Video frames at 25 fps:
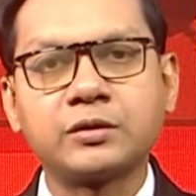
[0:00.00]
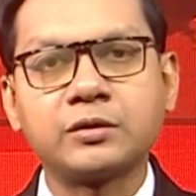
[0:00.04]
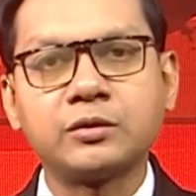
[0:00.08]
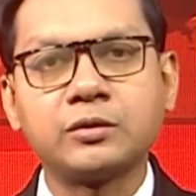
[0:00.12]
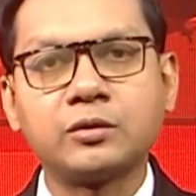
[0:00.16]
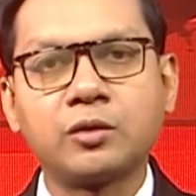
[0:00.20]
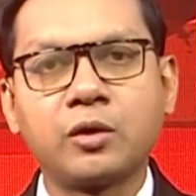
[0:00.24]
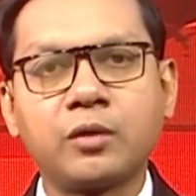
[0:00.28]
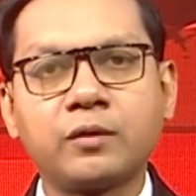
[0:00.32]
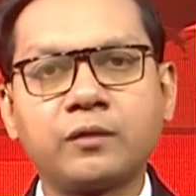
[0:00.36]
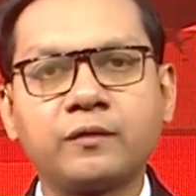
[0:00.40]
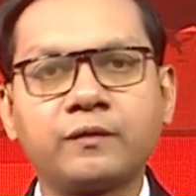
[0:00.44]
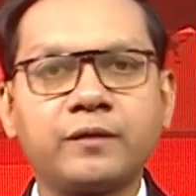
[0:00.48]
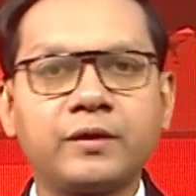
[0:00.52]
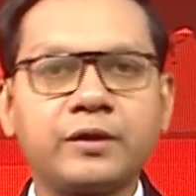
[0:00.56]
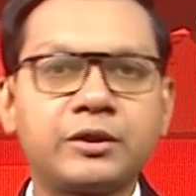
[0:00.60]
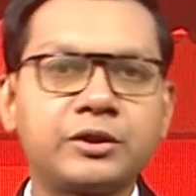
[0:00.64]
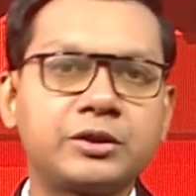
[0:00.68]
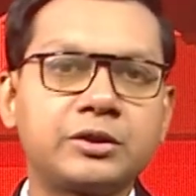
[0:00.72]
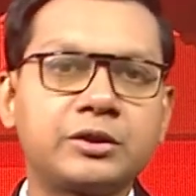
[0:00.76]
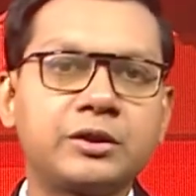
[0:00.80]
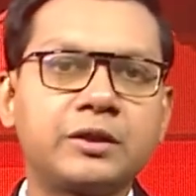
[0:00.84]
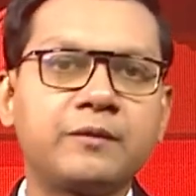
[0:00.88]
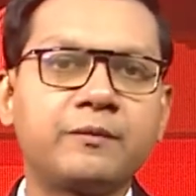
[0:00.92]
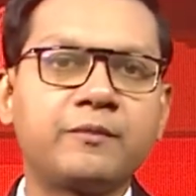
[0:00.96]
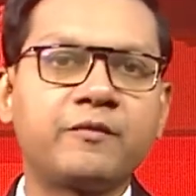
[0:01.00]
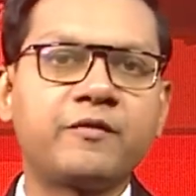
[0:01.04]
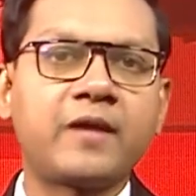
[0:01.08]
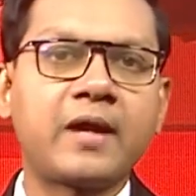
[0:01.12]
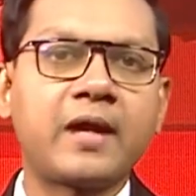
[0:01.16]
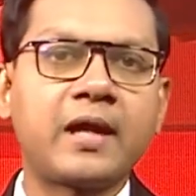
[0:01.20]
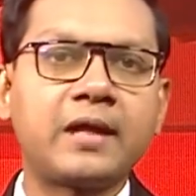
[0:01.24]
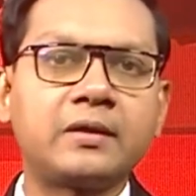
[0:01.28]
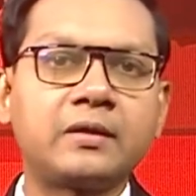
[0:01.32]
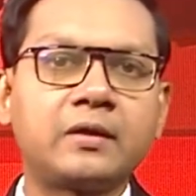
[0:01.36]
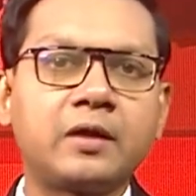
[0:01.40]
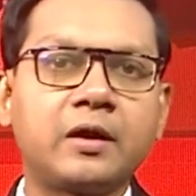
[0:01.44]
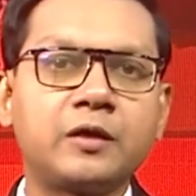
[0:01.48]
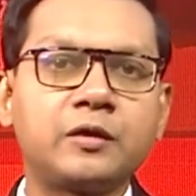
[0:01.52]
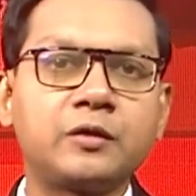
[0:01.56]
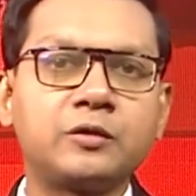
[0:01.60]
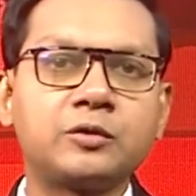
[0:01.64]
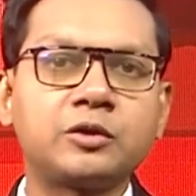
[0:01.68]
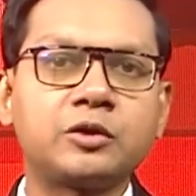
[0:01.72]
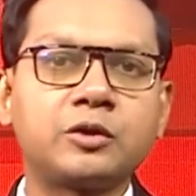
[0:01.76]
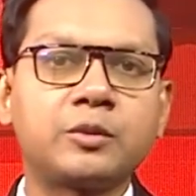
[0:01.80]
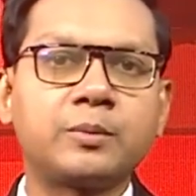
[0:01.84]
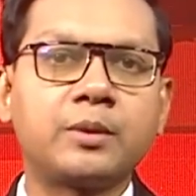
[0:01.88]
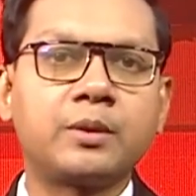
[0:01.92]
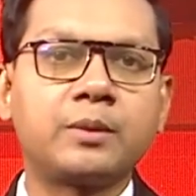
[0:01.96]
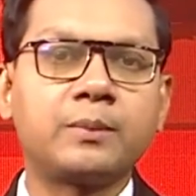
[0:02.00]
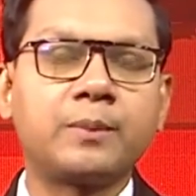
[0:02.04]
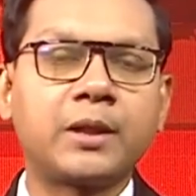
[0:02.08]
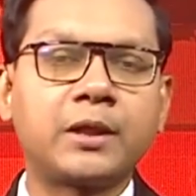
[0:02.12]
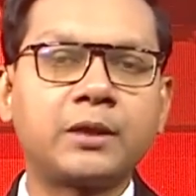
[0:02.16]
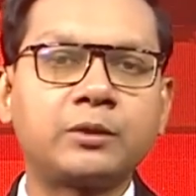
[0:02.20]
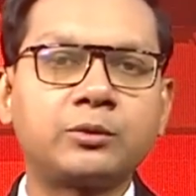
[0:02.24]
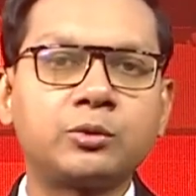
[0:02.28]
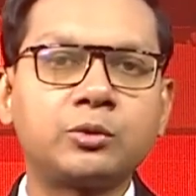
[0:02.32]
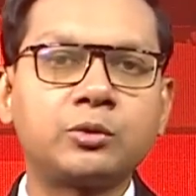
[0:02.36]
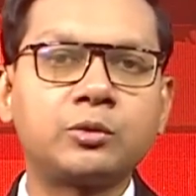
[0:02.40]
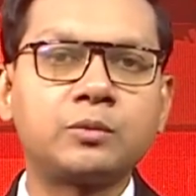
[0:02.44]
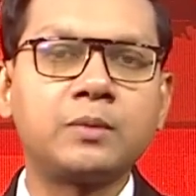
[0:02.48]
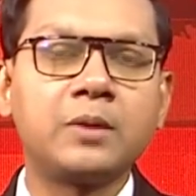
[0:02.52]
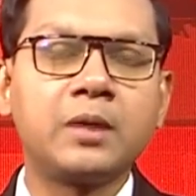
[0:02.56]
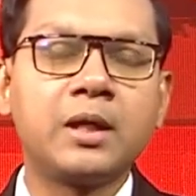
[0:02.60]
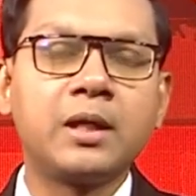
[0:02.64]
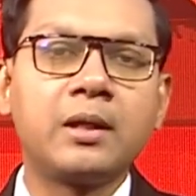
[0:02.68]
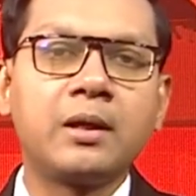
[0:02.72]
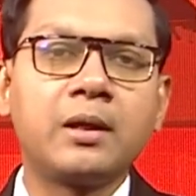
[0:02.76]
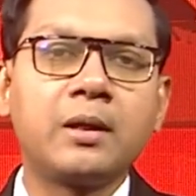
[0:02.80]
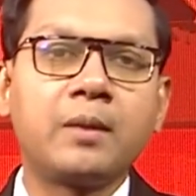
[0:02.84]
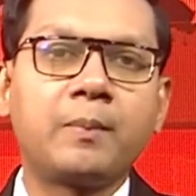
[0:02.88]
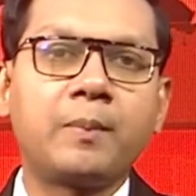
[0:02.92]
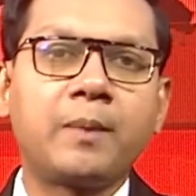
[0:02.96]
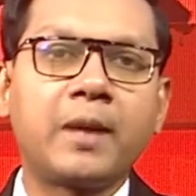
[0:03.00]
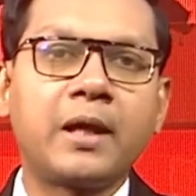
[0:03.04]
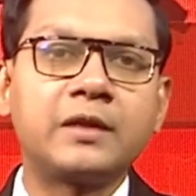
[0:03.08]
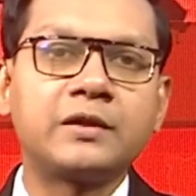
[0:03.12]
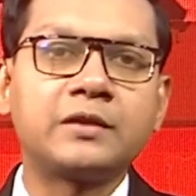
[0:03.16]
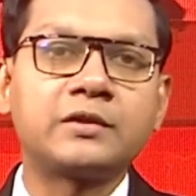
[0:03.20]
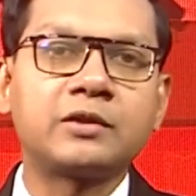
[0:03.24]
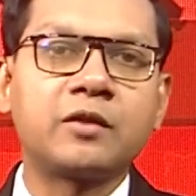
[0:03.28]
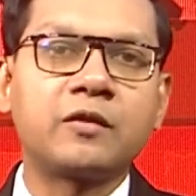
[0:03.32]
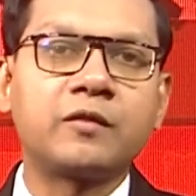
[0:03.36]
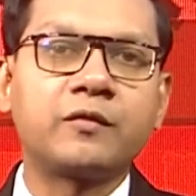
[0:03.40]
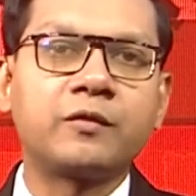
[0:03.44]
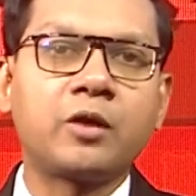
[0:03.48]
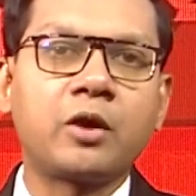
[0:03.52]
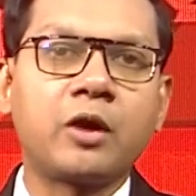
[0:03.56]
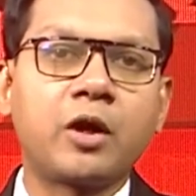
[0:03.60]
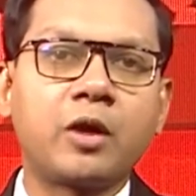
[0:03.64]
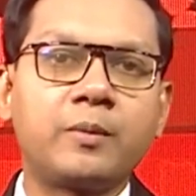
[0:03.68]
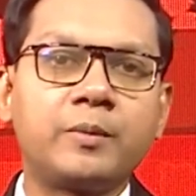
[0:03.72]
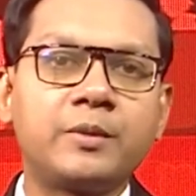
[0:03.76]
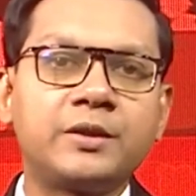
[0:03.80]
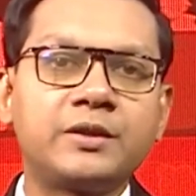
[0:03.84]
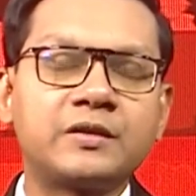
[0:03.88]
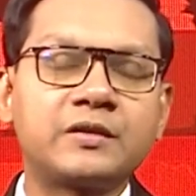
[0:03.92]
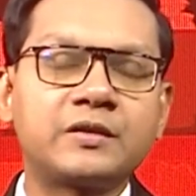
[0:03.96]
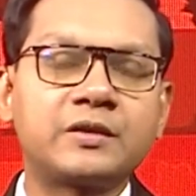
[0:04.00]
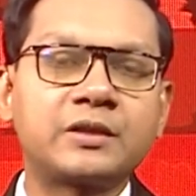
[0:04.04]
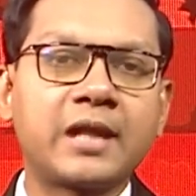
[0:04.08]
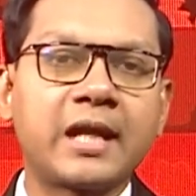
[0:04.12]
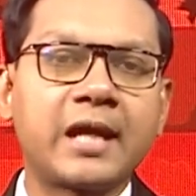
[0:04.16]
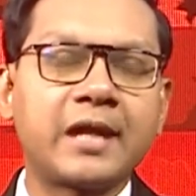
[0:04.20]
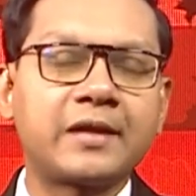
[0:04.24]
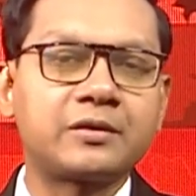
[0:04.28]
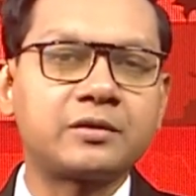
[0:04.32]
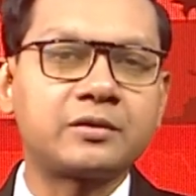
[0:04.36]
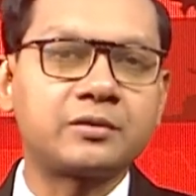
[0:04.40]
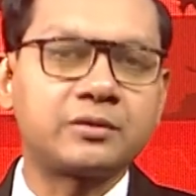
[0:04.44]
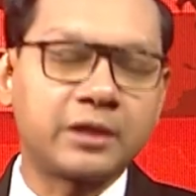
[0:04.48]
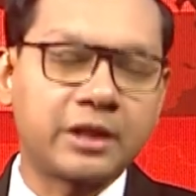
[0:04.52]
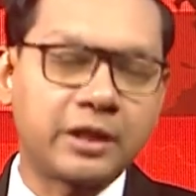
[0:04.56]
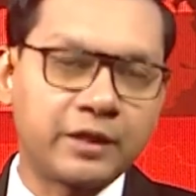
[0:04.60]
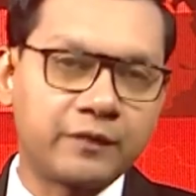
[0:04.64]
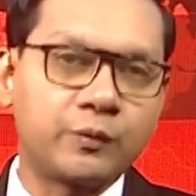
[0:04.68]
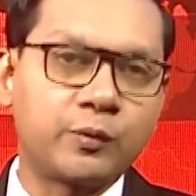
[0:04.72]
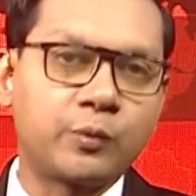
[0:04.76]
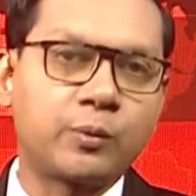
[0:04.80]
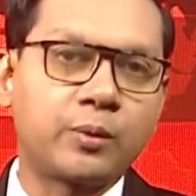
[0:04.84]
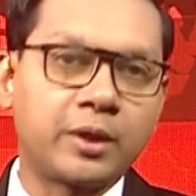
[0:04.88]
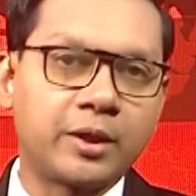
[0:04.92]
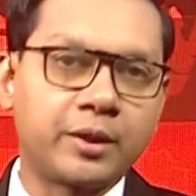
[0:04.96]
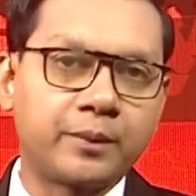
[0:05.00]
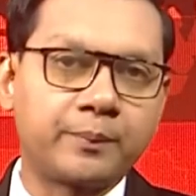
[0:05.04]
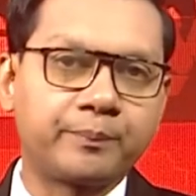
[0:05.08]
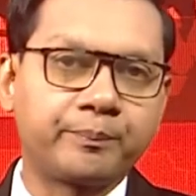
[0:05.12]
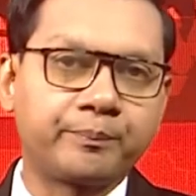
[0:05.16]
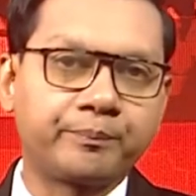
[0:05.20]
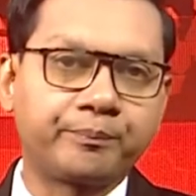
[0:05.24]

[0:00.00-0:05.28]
Non-functioning fan, unusable bathroom, piles of garbage scattered everywhere.